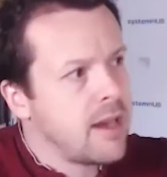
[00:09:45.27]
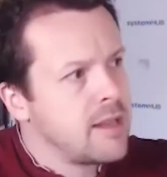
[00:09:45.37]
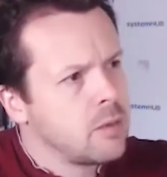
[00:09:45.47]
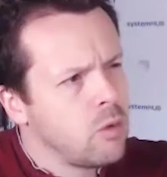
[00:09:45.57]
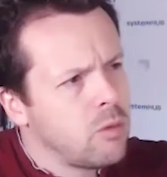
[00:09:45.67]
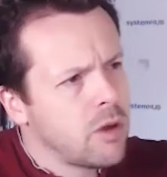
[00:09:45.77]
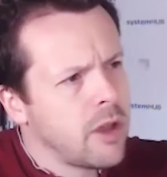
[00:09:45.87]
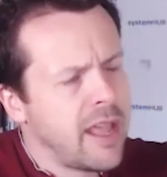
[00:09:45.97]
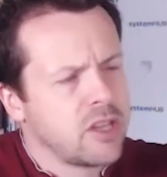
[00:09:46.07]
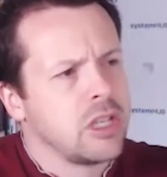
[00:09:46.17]
And he said, "Well, what
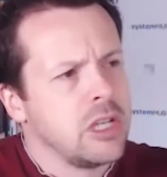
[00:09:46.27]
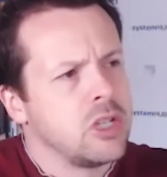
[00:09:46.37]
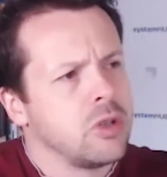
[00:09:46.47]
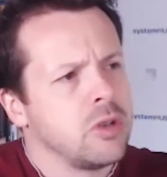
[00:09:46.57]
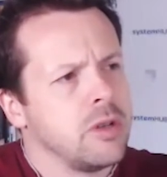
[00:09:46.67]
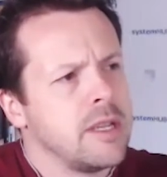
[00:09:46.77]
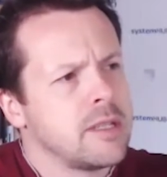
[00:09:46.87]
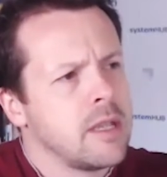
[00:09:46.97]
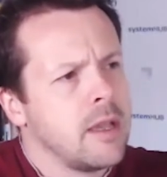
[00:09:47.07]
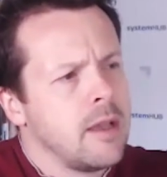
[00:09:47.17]
I actually do is."